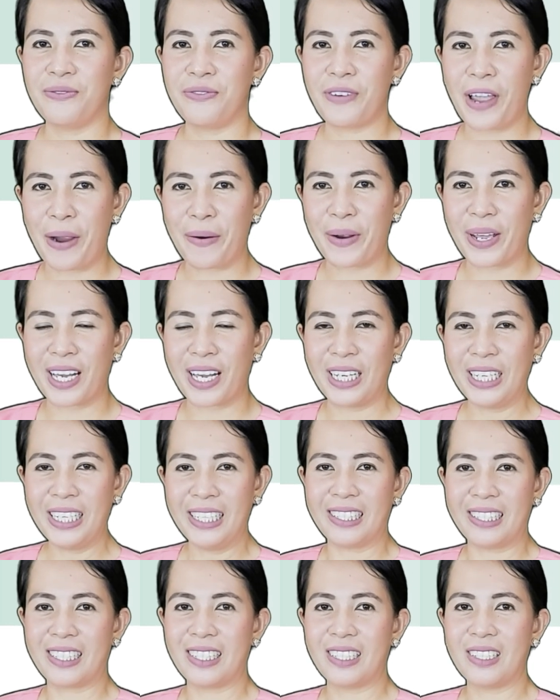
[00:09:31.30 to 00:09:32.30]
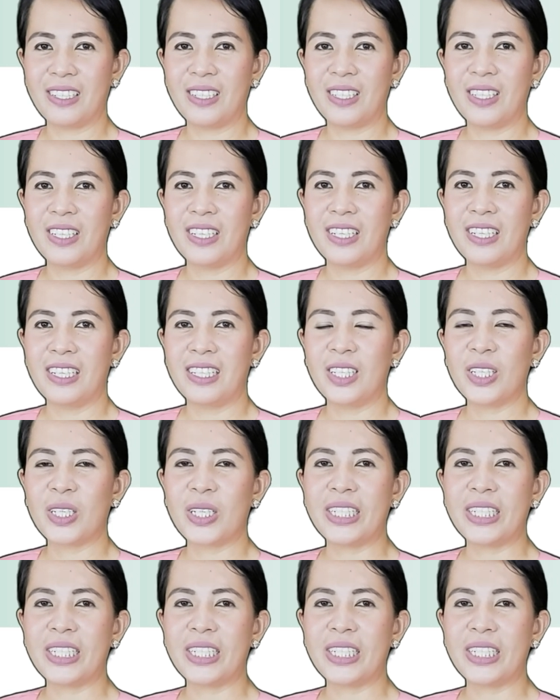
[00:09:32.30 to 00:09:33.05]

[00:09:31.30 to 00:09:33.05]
Very good. The